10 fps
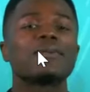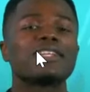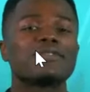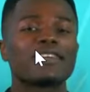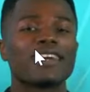
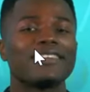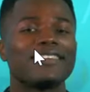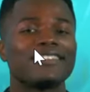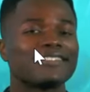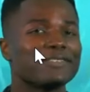What's up,
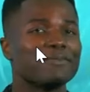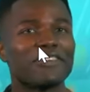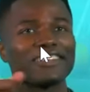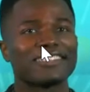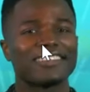Clifford? How you doing?
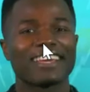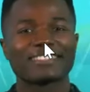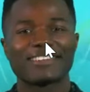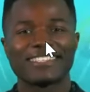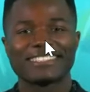Moving on to
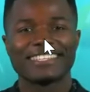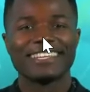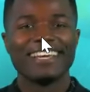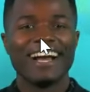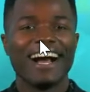the next
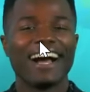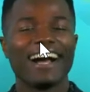question.